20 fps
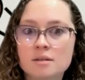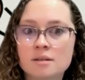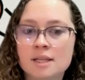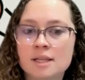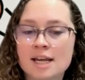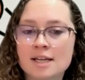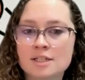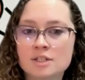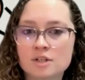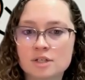
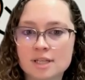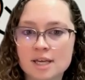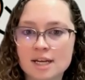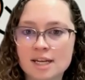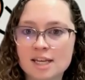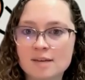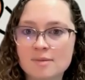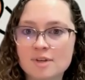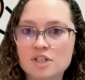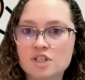that I took
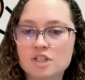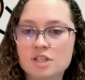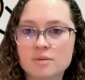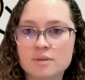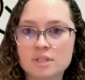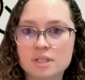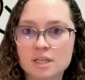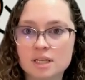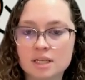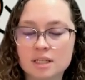that image that
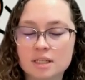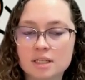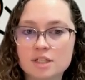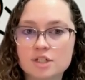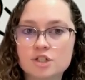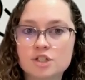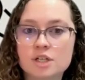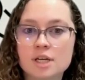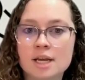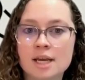was in
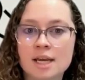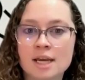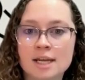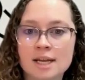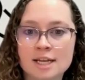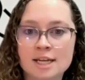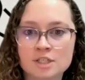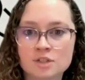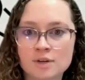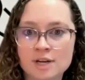English
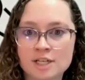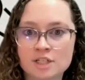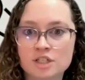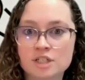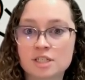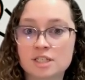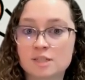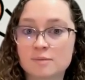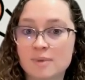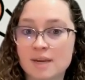and I changed
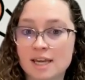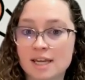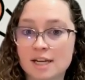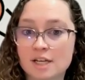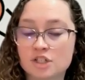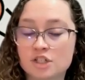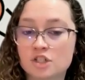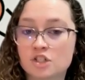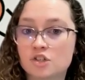it to Spanish.